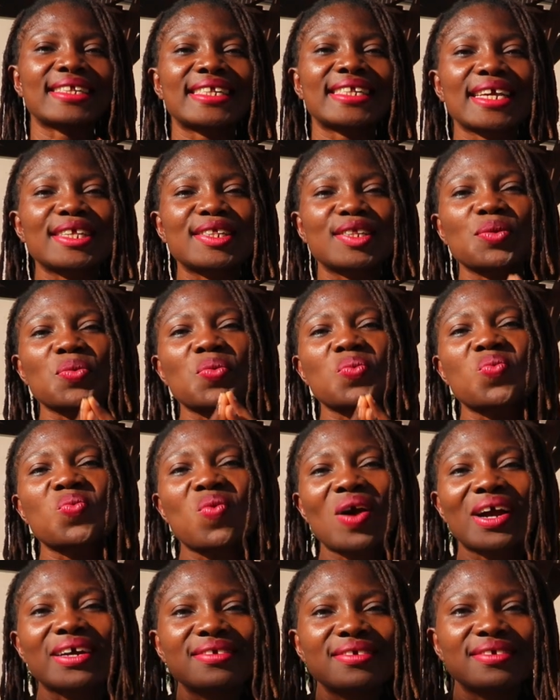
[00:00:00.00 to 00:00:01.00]
six to
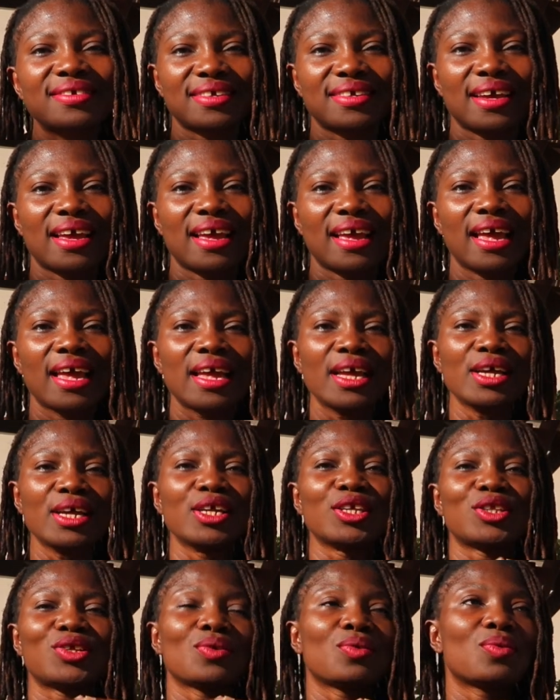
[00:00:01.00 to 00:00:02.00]
one year
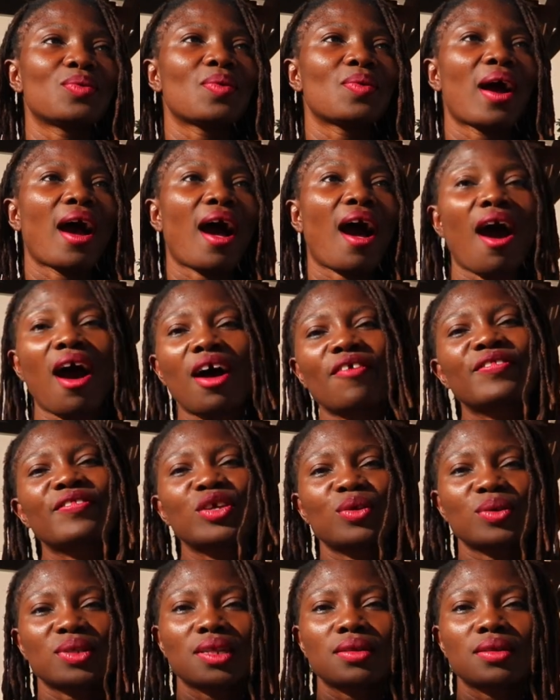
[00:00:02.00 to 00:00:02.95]
to have your